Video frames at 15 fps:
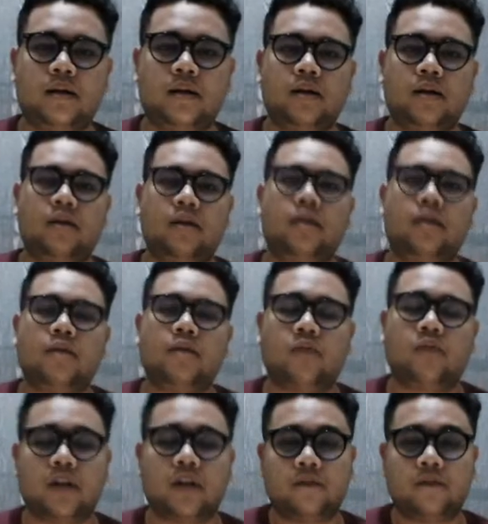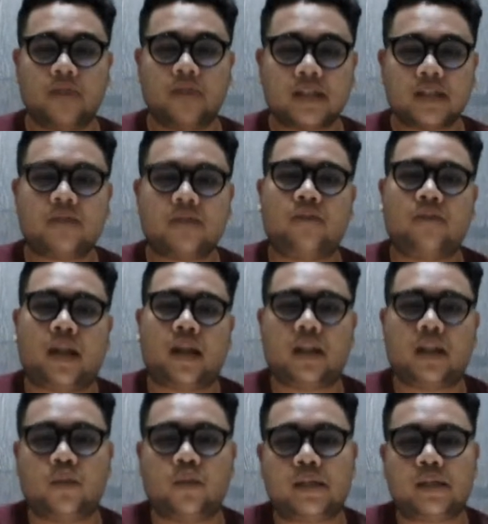the first factor, which is the
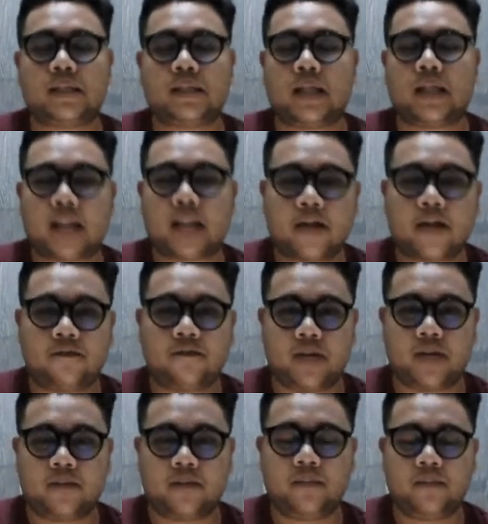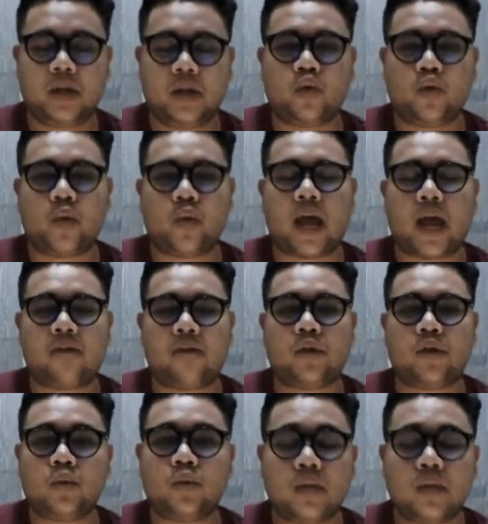time frame, we have two terms,
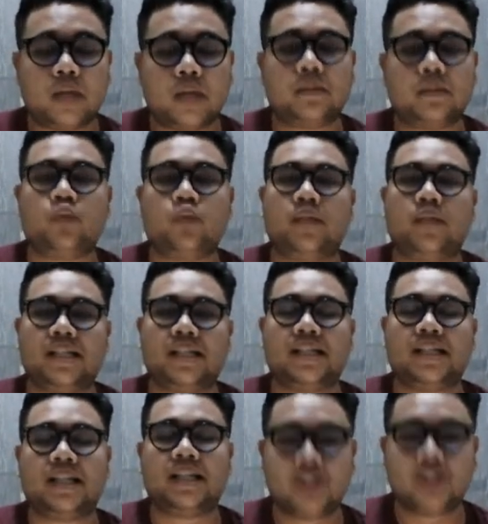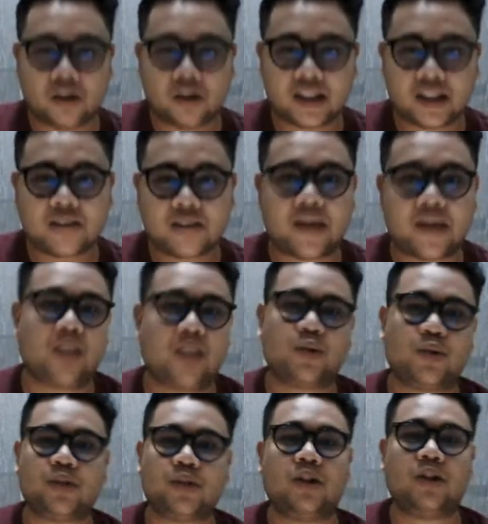which is the short term and also long
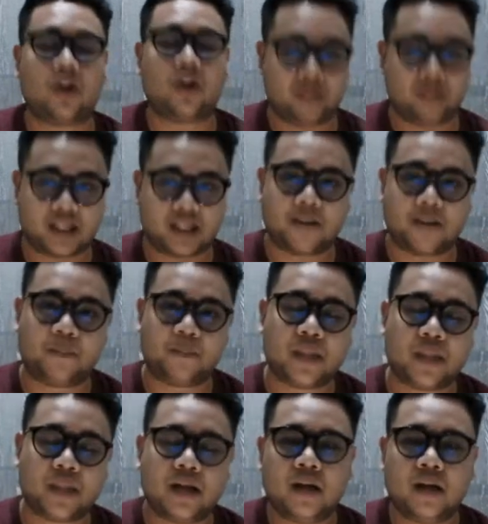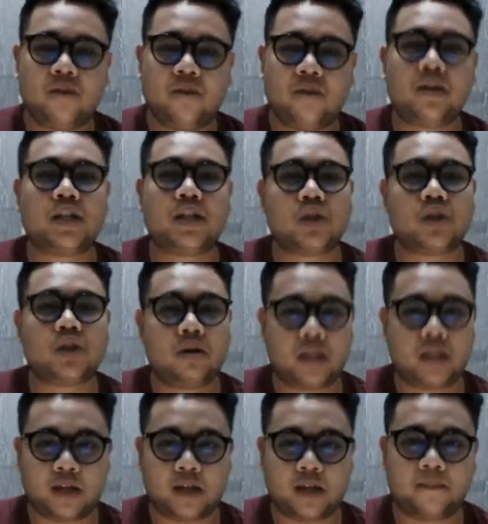term. For the short term,
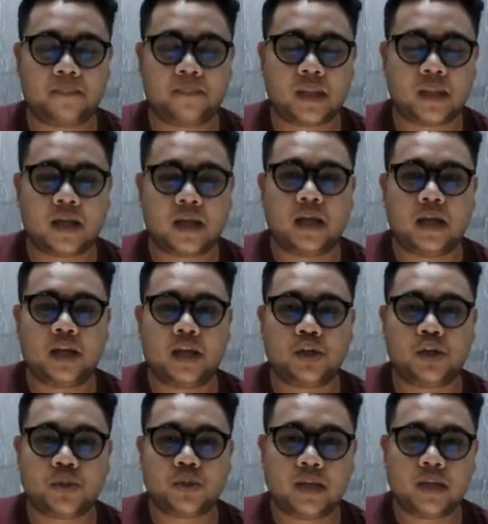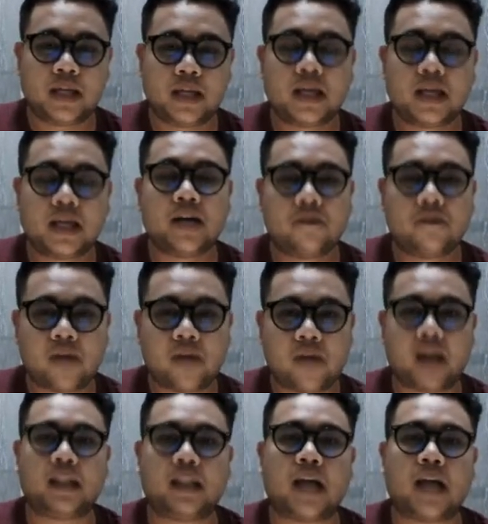usually affect the
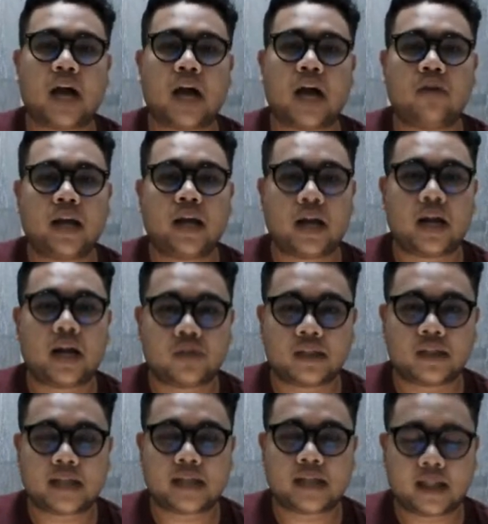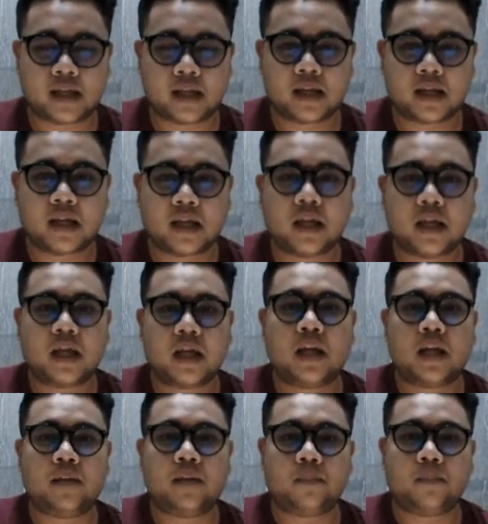agriculture sector
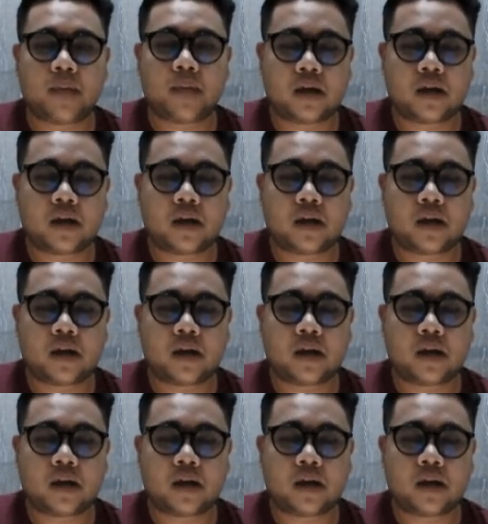because